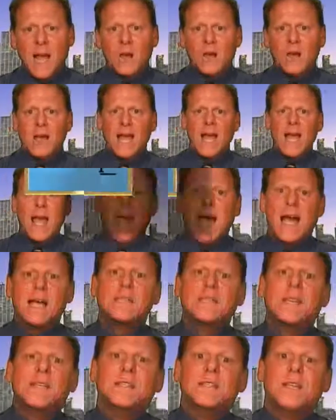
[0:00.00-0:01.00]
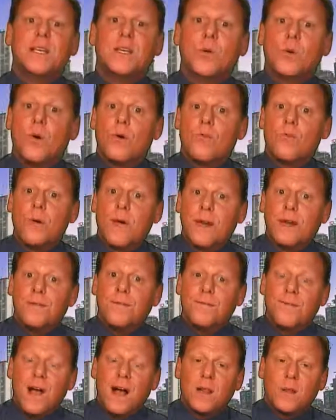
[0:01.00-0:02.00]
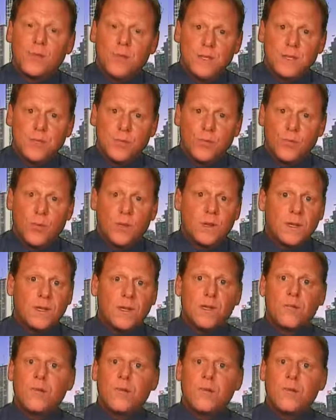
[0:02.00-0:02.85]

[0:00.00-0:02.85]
Now, as I said, you already follow this rule,